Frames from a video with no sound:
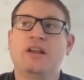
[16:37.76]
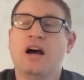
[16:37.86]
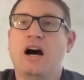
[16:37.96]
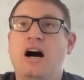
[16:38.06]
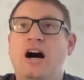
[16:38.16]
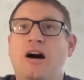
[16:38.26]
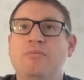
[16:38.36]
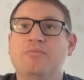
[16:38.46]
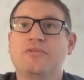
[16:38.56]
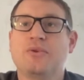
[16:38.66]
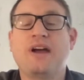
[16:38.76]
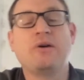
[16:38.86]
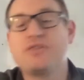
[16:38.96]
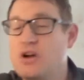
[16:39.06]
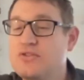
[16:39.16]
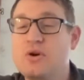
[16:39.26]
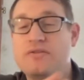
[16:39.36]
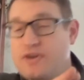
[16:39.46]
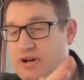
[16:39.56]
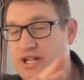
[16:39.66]
So that was also a
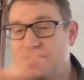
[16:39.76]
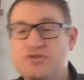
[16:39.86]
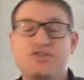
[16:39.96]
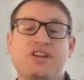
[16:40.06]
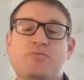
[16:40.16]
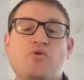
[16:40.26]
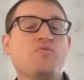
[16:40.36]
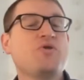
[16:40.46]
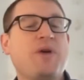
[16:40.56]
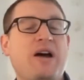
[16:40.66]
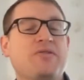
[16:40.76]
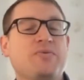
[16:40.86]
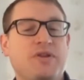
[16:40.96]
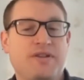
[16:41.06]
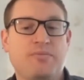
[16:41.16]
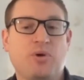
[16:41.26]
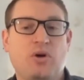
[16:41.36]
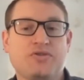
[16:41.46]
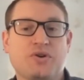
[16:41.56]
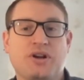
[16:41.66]
very interesting movement pattern within ball
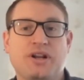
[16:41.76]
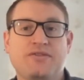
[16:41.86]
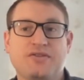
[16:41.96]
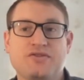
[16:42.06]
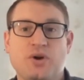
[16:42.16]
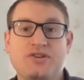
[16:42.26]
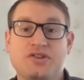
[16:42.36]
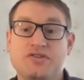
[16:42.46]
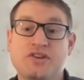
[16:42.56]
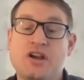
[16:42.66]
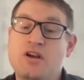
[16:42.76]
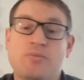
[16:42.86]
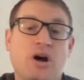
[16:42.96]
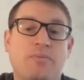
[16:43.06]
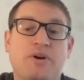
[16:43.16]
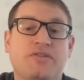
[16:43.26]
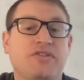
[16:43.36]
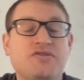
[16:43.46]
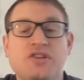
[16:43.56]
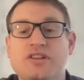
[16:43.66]
screen situations. But
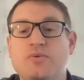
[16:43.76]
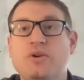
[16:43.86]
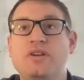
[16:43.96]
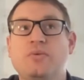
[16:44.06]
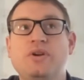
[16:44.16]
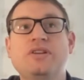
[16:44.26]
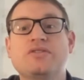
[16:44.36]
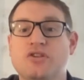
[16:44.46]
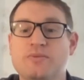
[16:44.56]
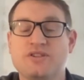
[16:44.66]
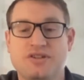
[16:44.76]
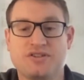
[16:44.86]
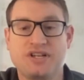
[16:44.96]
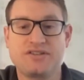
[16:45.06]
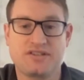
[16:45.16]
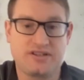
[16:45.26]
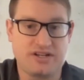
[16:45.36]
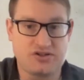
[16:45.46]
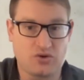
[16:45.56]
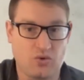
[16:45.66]
essentially we determined success. Did they
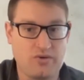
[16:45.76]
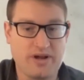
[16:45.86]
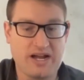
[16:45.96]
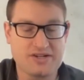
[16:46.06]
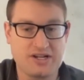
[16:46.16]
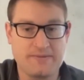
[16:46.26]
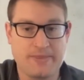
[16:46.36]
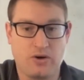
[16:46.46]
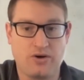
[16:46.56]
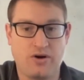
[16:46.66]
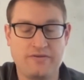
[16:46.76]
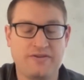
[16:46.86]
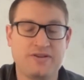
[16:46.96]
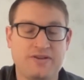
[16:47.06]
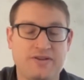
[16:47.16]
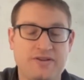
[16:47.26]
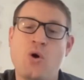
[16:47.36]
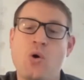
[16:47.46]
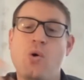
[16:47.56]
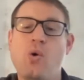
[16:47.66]
score a basket on offense?
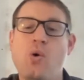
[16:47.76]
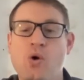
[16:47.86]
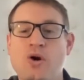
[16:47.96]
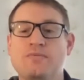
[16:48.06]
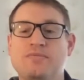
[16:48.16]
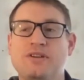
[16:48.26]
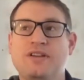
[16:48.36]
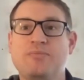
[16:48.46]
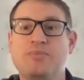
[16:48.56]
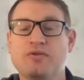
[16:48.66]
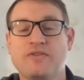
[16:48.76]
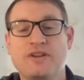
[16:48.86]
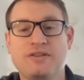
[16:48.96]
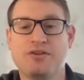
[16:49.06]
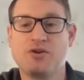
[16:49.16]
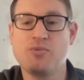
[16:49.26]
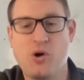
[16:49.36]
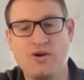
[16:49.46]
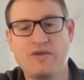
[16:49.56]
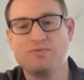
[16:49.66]
Or did they prevent their
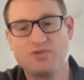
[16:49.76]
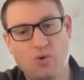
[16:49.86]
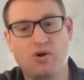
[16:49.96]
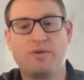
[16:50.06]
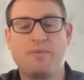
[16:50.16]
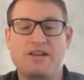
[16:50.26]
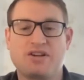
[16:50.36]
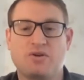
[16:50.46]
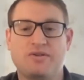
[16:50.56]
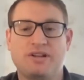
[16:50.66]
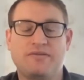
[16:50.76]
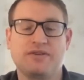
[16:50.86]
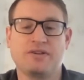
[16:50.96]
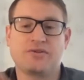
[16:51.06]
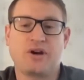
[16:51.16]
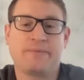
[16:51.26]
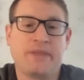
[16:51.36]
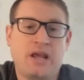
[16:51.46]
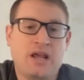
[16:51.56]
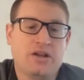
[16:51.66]
opponent from scoring a basket on defense, right?
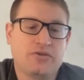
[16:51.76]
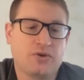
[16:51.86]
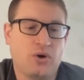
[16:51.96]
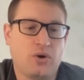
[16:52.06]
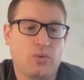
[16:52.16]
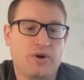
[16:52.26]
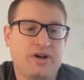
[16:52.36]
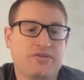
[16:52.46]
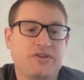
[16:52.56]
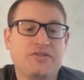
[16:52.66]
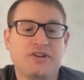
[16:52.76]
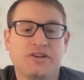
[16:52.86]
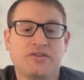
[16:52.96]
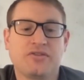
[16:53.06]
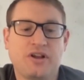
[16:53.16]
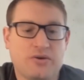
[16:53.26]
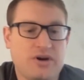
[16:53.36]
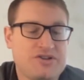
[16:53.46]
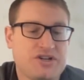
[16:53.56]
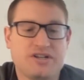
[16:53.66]
So when assessing
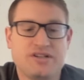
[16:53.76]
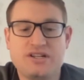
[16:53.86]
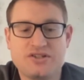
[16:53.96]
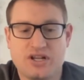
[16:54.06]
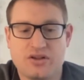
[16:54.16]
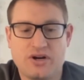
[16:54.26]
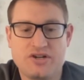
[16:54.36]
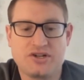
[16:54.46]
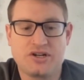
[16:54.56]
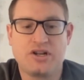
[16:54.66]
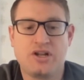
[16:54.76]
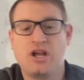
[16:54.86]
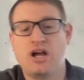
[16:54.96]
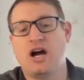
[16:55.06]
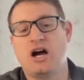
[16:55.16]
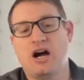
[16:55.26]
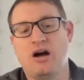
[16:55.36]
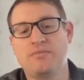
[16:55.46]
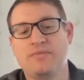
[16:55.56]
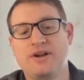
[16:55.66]
acceleration and deceleration,
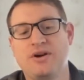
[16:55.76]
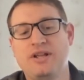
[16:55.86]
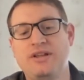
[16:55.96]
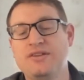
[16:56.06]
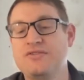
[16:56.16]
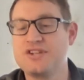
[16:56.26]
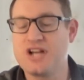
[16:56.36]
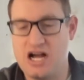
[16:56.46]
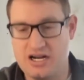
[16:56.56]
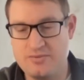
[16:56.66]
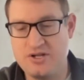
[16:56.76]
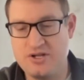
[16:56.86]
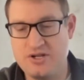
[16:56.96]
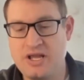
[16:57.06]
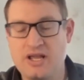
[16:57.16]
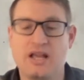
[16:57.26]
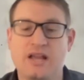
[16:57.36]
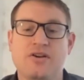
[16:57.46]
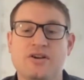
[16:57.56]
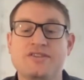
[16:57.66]
there is economy and
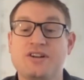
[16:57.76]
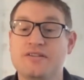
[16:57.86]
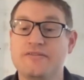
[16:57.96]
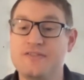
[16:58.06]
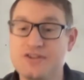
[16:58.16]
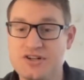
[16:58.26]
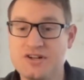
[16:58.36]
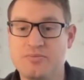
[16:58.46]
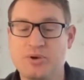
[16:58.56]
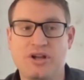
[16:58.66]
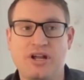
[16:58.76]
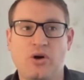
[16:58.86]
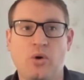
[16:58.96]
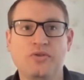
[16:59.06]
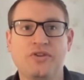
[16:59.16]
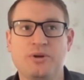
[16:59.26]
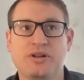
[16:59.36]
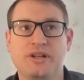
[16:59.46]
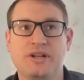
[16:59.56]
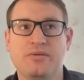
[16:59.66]
there is an efficient, but
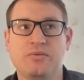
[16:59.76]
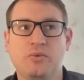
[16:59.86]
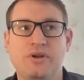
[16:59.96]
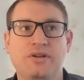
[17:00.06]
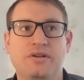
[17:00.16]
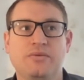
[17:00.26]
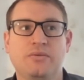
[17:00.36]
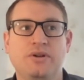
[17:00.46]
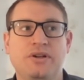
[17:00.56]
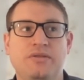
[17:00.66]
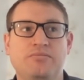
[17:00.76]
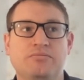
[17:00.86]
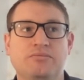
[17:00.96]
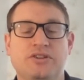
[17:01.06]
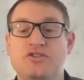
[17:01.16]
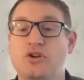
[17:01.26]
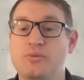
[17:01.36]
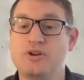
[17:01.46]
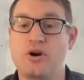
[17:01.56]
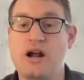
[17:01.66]
ultimately we
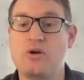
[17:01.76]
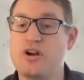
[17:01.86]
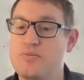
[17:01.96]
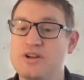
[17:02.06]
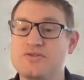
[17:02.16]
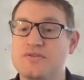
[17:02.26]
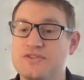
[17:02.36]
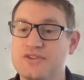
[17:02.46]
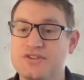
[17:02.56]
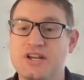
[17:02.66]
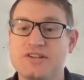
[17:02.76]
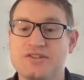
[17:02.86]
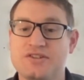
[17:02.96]
determined our outcome measure of success.